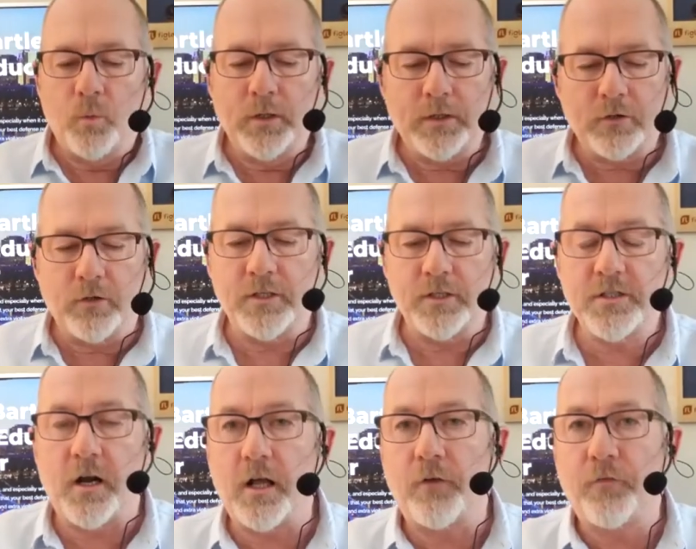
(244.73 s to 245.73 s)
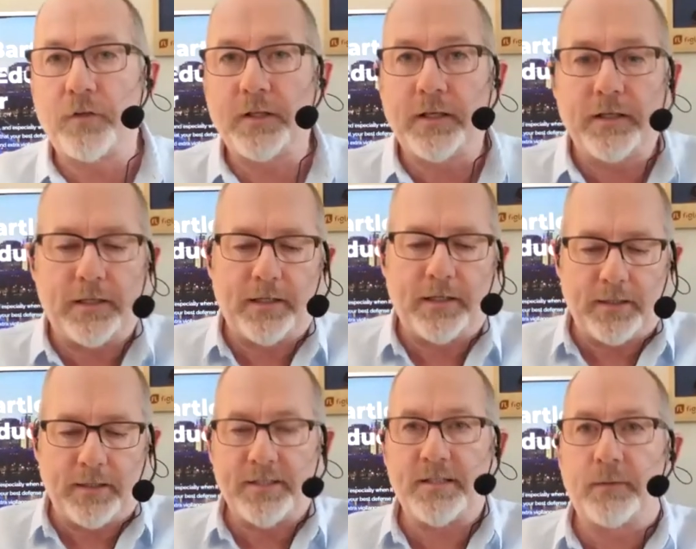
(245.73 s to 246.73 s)
we're going to start off with a,
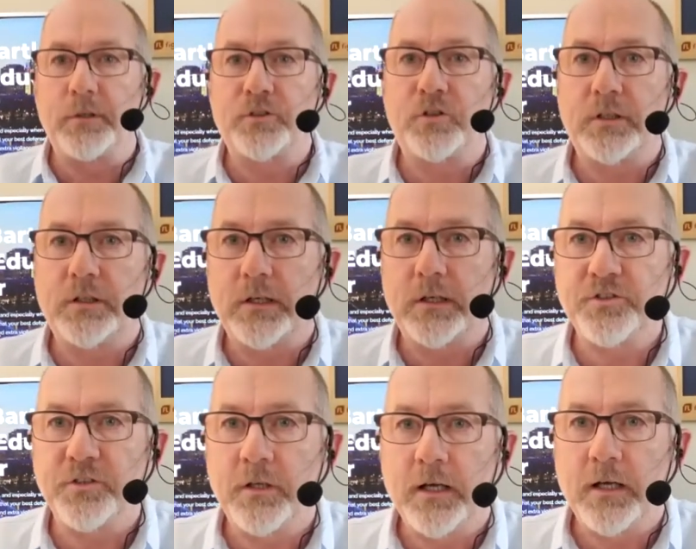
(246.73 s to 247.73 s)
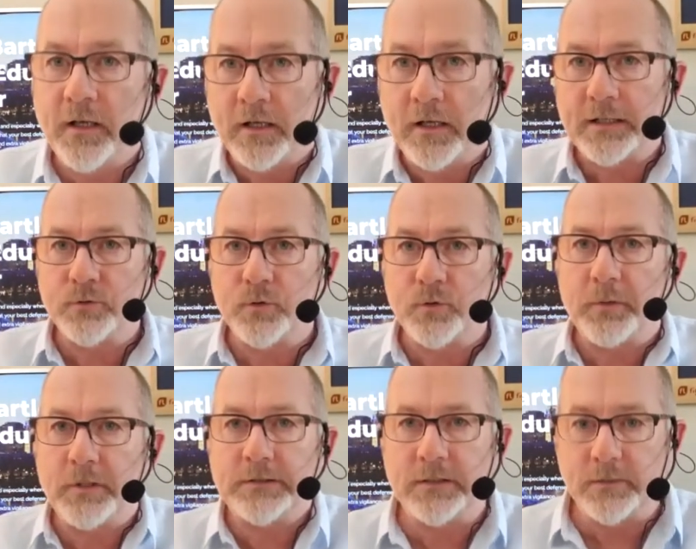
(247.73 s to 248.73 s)
a, a simple trick question. and I like to open
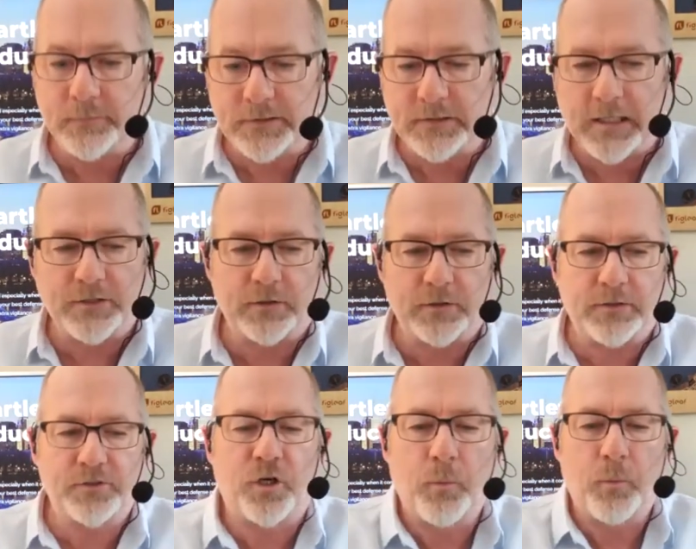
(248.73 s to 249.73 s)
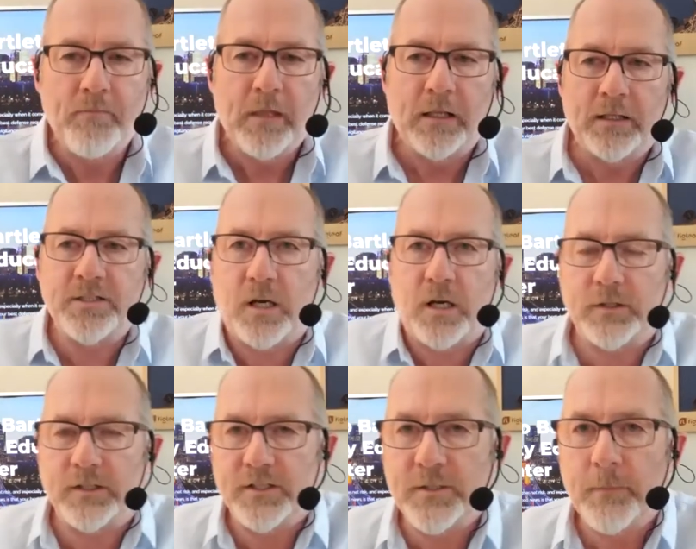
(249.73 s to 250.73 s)
these a little bit casually. So let's start with
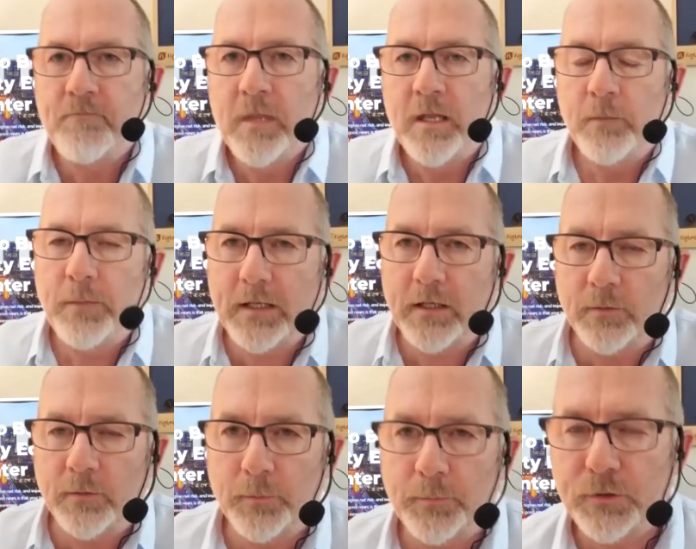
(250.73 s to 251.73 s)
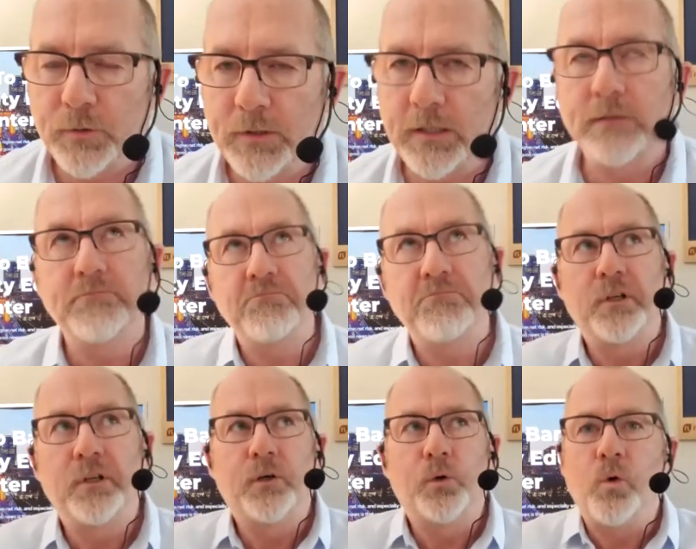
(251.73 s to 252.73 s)
this. Pick a number between
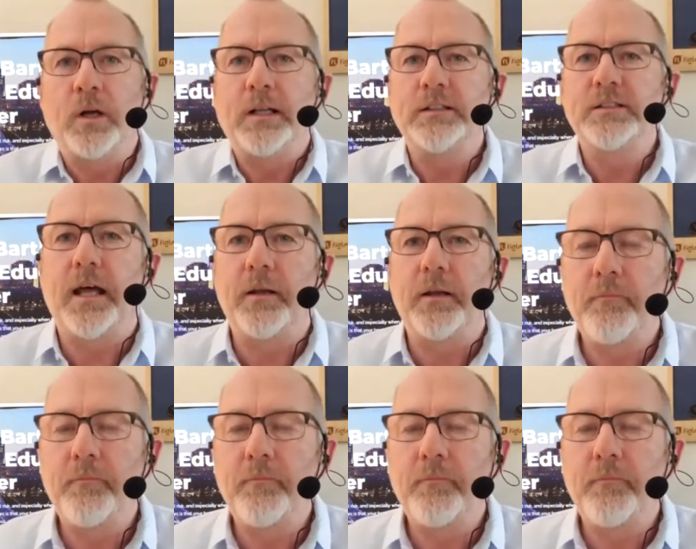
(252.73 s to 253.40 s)
1 and 10.